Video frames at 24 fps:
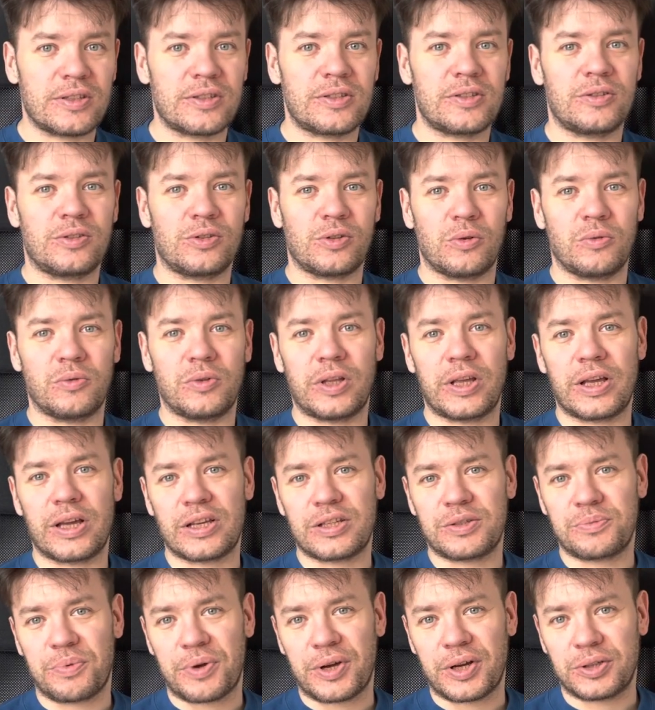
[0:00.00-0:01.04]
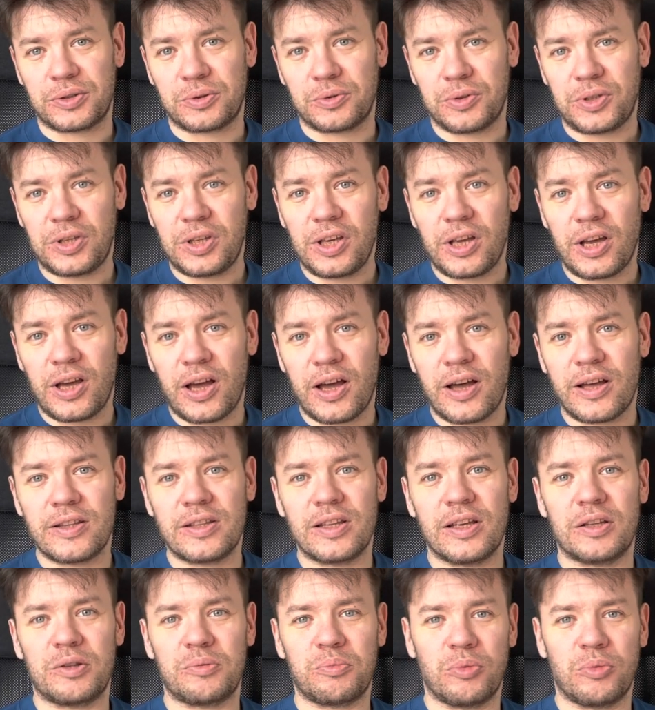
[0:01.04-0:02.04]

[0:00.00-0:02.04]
so they expect to hear that